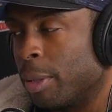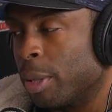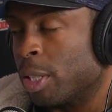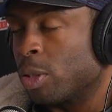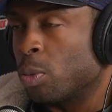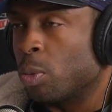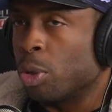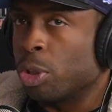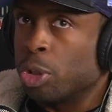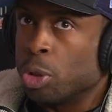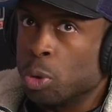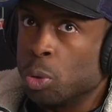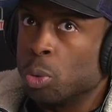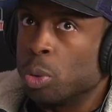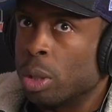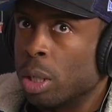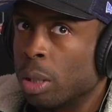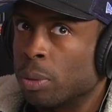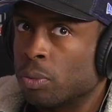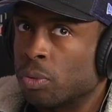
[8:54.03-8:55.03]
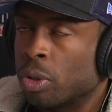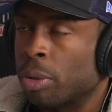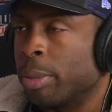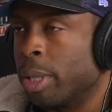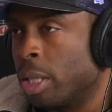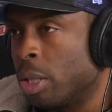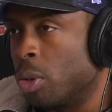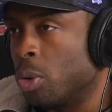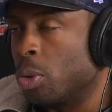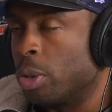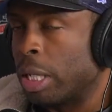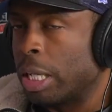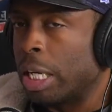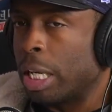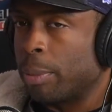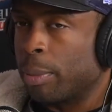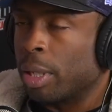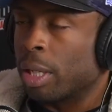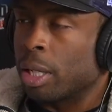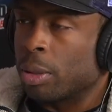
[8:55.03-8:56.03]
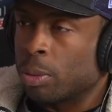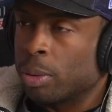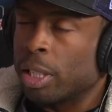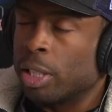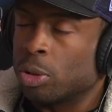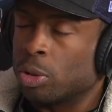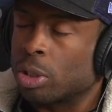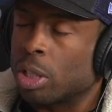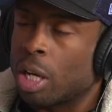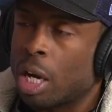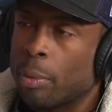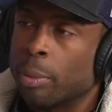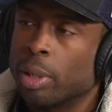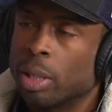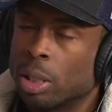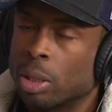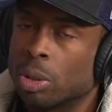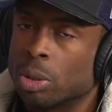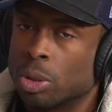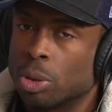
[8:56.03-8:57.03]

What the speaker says: That's where dude comes from, in Dude Dynamik. They used to call me little dude.